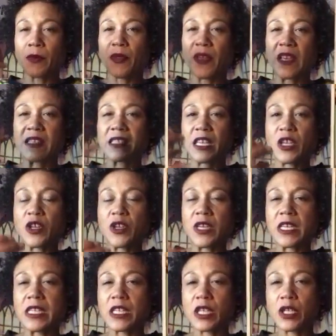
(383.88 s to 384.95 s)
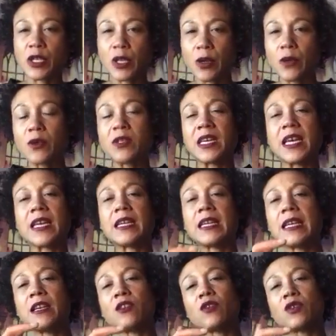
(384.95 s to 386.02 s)
things that you need to do
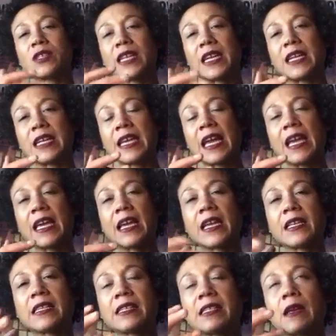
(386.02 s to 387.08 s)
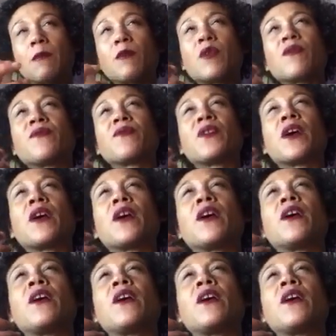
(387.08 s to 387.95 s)
daily. You're delegating some of the